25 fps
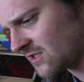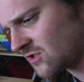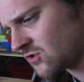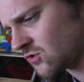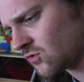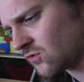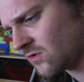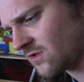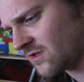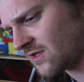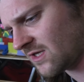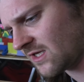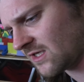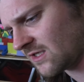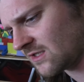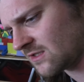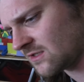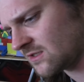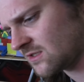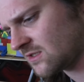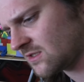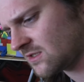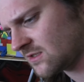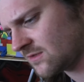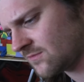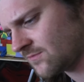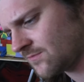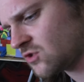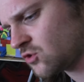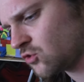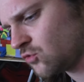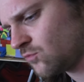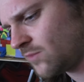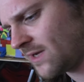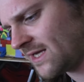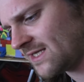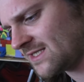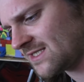my two things,
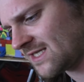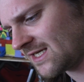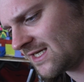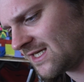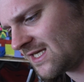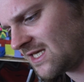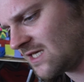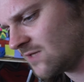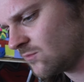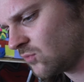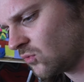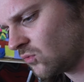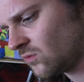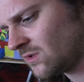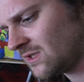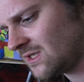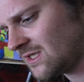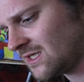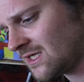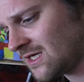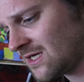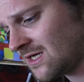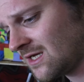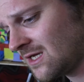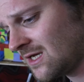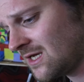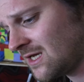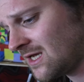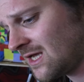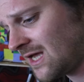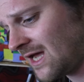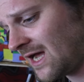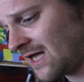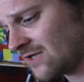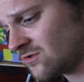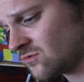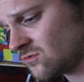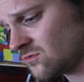two bits of cable here.
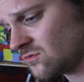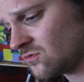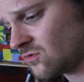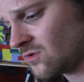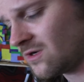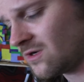I don't